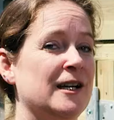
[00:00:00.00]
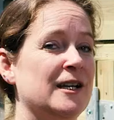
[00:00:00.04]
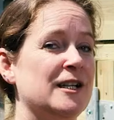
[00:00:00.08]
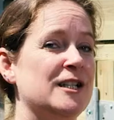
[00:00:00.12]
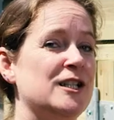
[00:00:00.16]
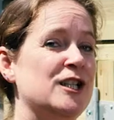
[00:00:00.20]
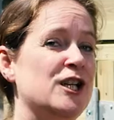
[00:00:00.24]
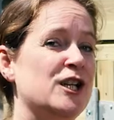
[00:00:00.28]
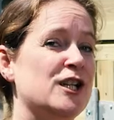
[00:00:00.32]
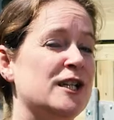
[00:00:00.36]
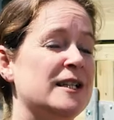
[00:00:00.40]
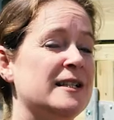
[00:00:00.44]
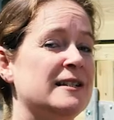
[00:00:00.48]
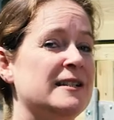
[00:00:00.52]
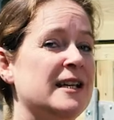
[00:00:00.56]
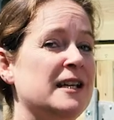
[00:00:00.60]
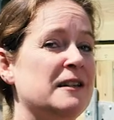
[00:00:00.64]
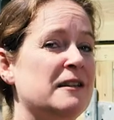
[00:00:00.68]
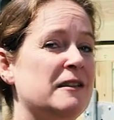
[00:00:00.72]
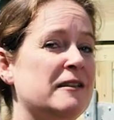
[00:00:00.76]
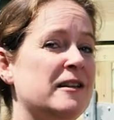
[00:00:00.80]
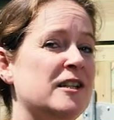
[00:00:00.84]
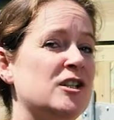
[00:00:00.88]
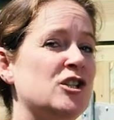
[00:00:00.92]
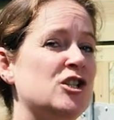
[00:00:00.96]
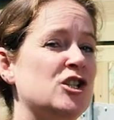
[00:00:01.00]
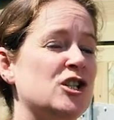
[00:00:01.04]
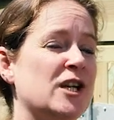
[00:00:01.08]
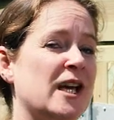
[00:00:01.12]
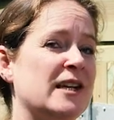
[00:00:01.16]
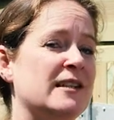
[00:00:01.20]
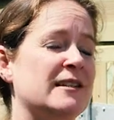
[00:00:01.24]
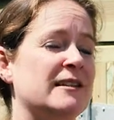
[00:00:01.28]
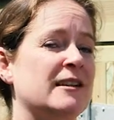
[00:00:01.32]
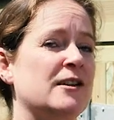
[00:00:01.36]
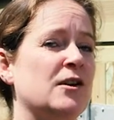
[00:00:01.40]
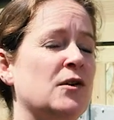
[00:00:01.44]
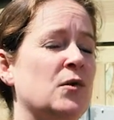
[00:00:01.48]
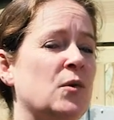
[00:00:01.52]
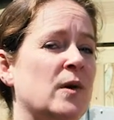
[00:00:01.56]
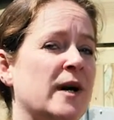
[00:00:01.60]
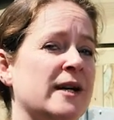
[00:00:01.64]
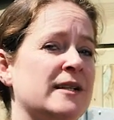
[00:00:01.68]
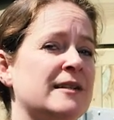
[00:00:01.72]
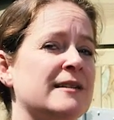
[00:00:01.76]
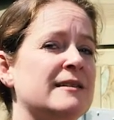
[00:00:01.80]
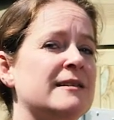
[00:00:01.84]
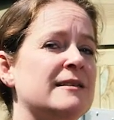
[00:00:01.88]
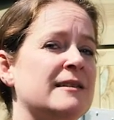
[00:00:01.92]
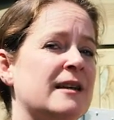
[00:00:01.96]
So you can see that this shed is in
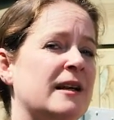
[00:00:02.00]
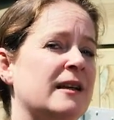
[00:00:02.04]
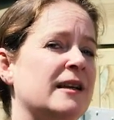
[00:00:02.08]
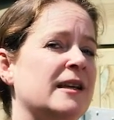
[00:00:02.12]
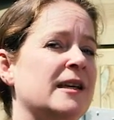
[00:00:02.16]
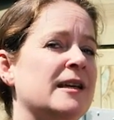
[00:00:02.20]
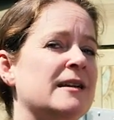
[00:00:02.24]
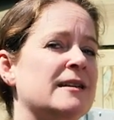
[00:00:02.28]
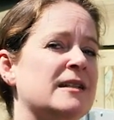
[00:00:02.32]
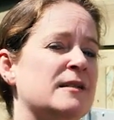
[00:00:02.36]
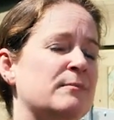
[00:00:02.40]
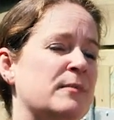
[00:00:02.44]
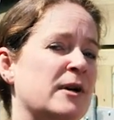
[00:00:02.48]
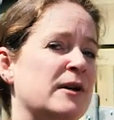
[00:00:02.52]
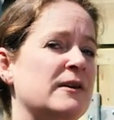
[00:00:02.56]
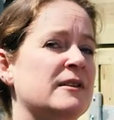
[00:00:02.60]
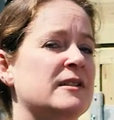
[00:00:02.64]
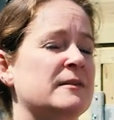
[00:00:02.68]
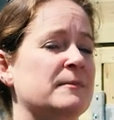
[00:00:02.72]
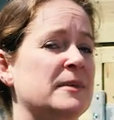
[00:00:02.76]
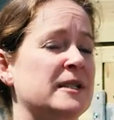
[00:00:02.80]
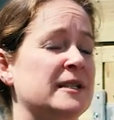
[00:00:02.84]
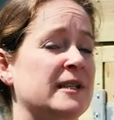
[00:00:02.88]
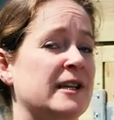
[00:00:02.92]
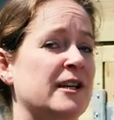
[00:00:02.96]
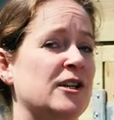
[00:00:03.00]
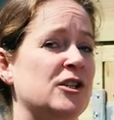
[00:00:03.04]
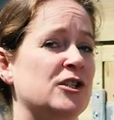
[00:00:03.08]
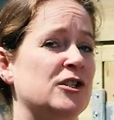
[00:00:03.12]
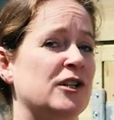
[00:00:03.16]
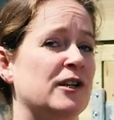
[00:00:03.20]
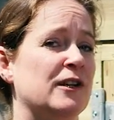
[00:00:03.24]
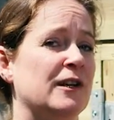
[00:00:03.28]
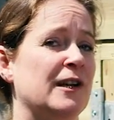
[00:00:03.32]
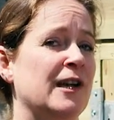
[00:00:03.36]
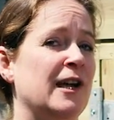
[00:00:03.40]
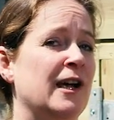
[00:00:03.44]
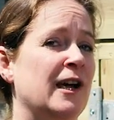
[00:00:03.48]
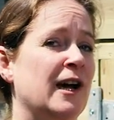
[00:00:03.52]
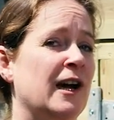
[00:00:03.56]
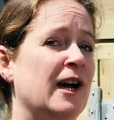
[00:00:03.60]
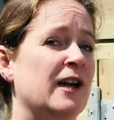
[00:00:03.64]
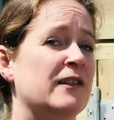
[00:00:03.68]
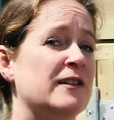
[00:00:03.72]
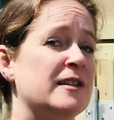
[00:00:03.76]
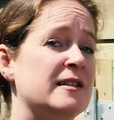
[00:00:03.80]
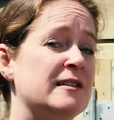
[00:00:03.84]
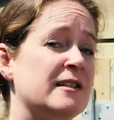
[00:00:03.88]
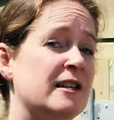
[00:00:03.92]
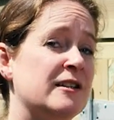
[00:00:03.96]
quite a sunny, exposed position,
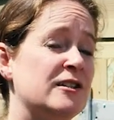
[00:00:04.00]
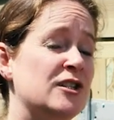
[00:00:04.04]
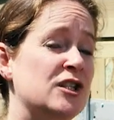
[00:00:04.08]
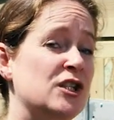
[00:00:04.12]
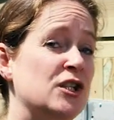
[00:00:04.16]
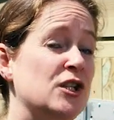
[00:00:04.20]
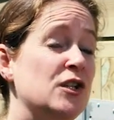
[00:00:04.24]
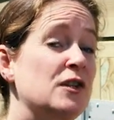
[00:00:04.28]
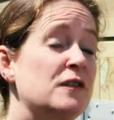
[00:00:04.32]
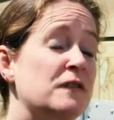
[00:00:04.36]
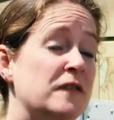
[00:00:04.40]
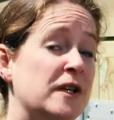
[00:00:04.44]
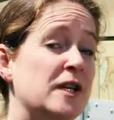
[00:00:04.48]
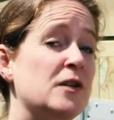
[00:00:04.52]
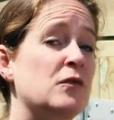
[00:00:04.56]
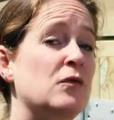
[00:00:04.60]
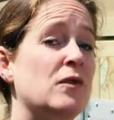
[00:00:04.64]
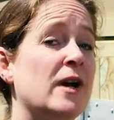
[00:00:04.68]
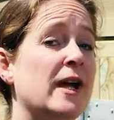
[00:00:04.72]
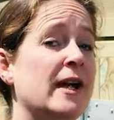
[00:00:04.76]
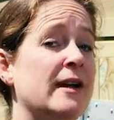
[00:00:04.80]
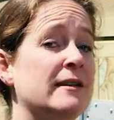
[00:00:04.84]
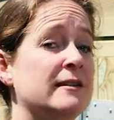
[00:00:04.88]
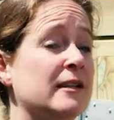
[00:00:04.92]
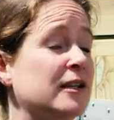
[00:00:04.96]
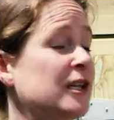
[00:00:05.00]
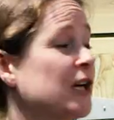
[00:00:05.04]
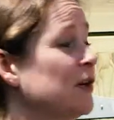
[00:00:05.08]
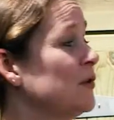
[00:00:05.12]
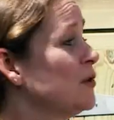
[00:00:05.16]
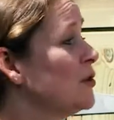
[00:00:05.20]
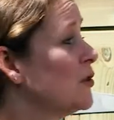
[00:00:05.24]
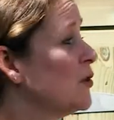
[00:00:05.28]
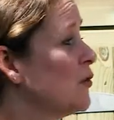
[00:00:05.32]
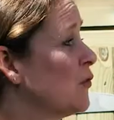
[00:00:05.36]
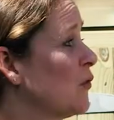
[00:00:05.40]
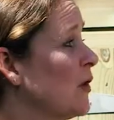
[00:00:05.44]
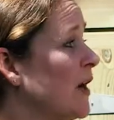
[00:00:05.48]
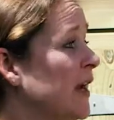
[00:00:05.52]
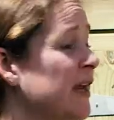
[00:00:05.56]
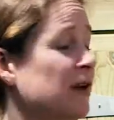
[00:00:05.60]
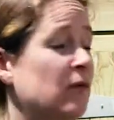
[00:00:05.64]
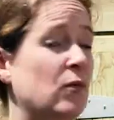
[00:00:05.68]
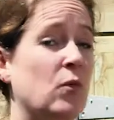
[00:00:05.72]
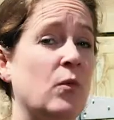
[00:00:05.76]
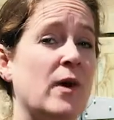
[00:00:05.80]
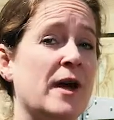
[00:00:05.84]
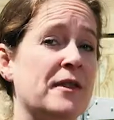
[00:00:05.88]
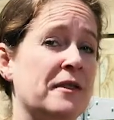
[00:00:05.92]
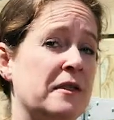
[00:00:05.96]
and the sun's UV rays are going to grey
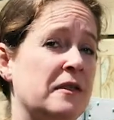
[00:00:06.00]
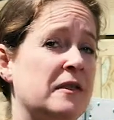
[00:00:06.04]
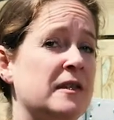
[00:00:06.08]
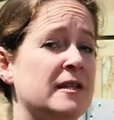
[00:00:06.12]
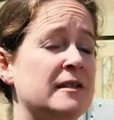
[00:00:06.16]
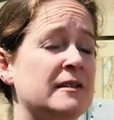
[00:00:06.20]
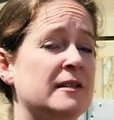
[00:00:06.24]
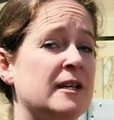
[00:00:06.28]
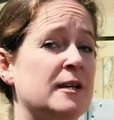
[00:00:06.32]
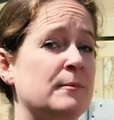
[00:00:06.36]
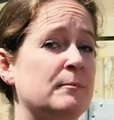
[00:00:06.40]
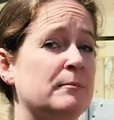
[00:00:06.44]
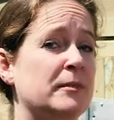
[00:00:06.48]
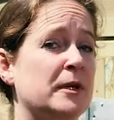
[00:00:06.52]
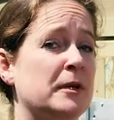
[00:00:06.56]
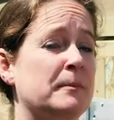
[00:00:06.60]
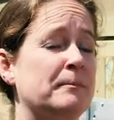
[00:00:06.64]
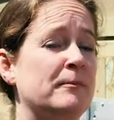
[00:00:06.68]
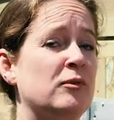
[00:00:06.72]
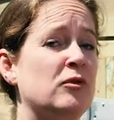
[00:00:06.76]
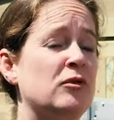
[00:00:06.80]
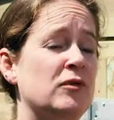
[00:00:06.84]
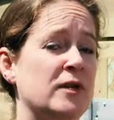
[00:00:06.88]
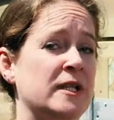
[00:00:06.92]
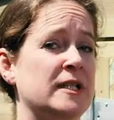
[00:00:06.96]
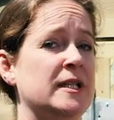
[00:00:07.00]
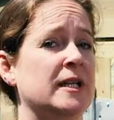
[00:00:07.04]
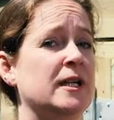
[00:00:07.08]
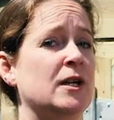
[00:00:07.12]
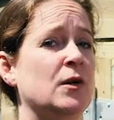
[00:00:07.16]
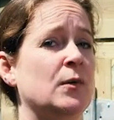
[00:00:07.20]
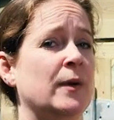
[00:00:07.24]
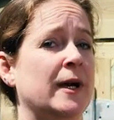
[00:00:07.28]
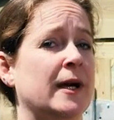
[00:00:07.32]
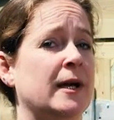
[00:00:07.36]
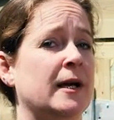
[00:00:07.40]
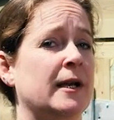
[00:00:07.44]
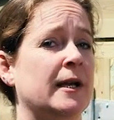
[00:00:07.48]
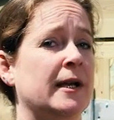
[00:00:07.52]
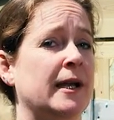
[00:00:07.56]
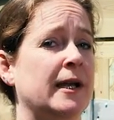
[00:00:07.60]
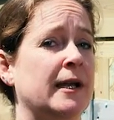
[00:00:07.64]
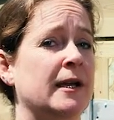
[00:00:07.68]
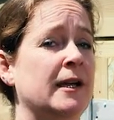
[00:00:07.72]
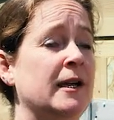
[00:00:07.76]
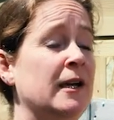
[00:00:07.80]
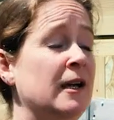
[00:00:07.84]
and weather this timber pretty quickly.